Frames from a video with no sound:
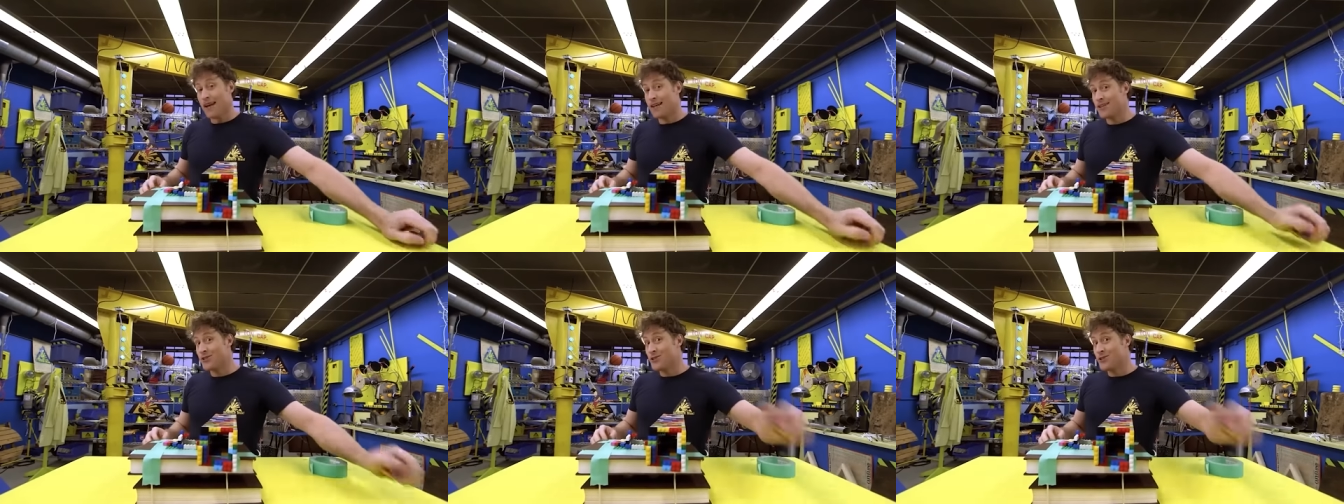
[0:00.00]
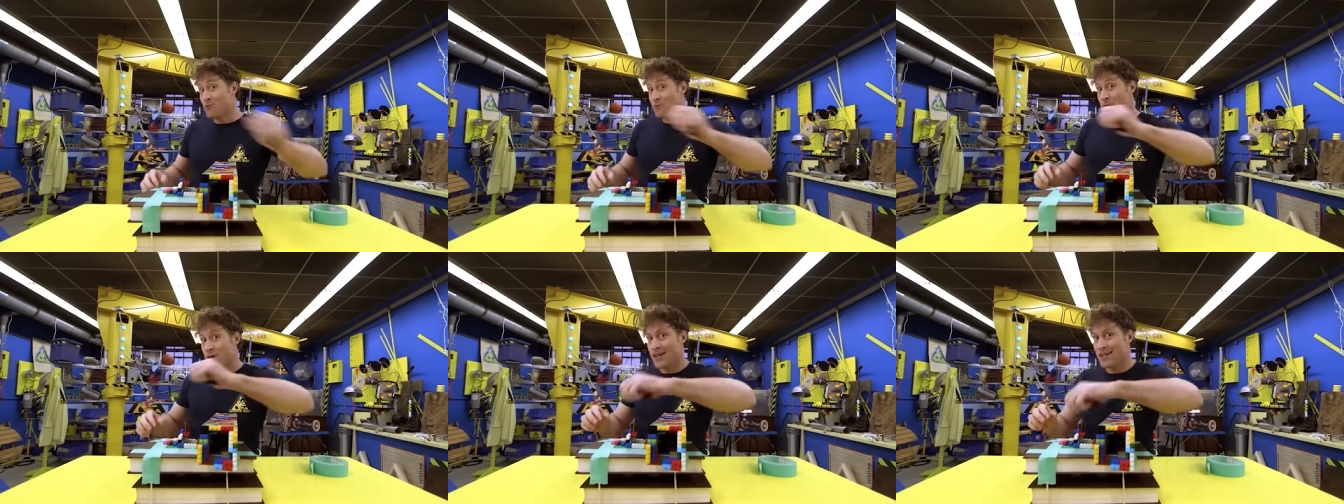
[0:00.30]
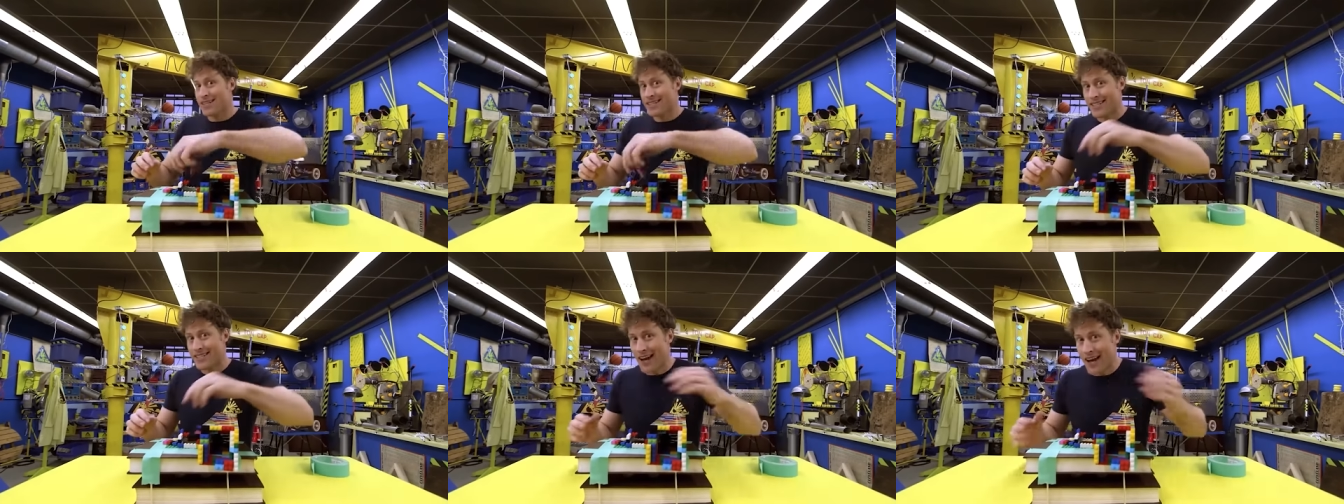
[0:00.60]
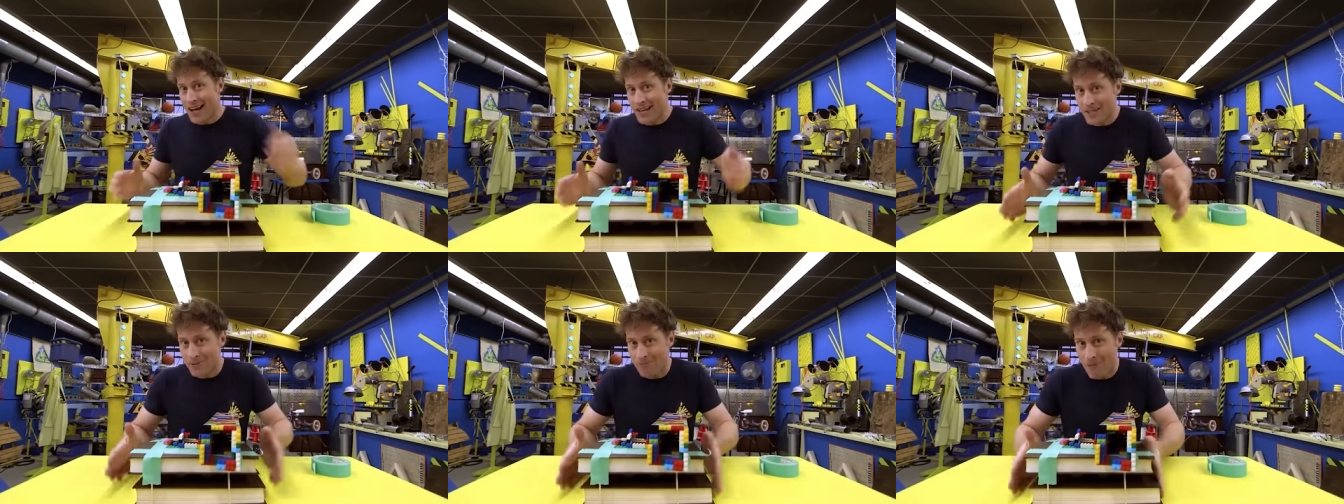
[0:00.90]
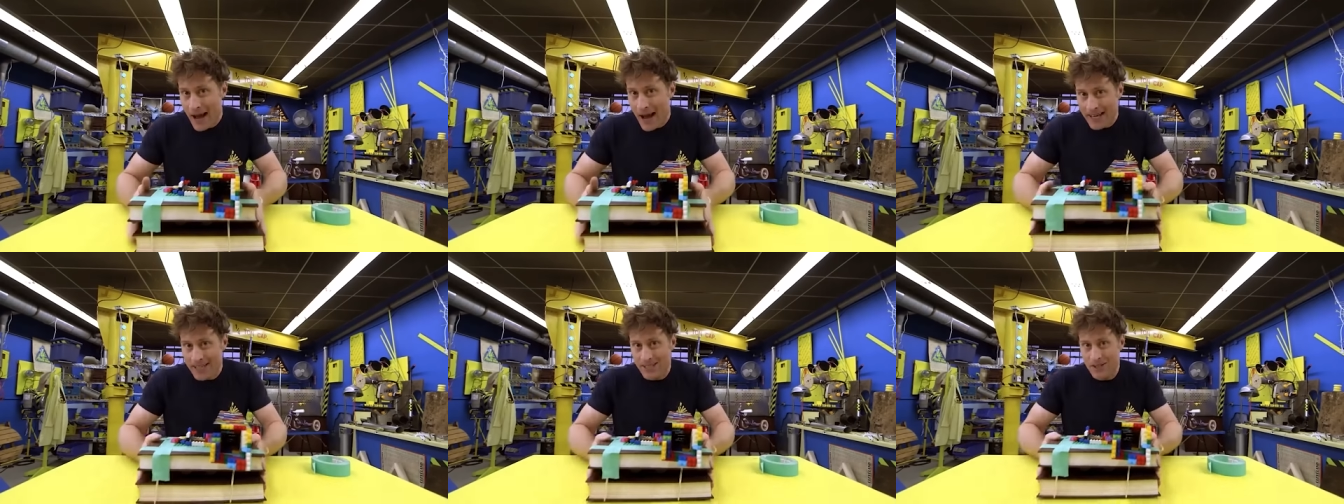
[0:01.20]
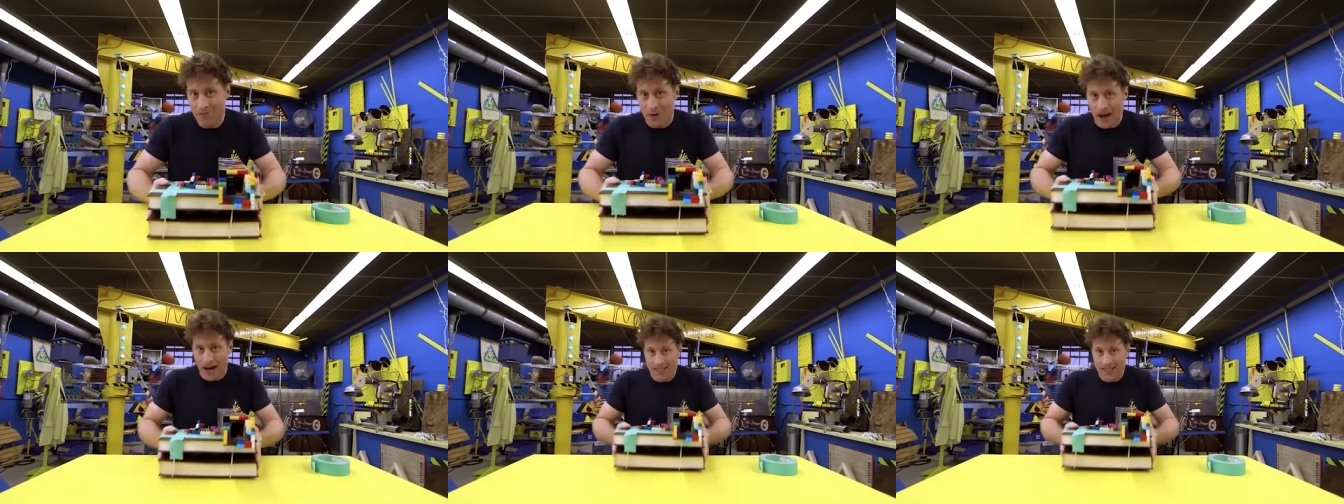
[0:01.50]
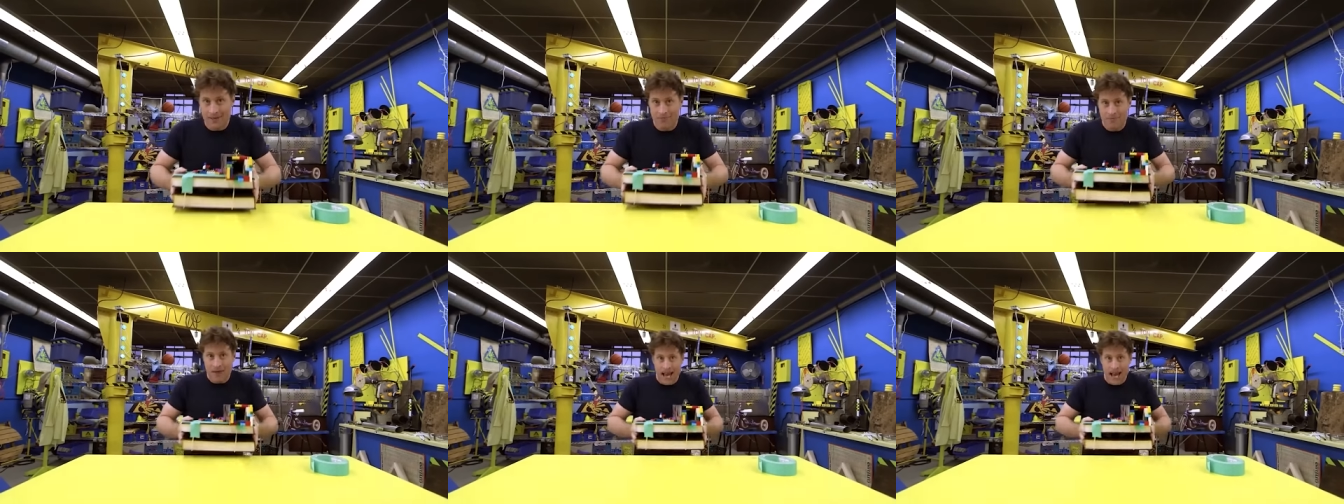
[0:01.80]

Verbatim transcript: is you be a Science Maximite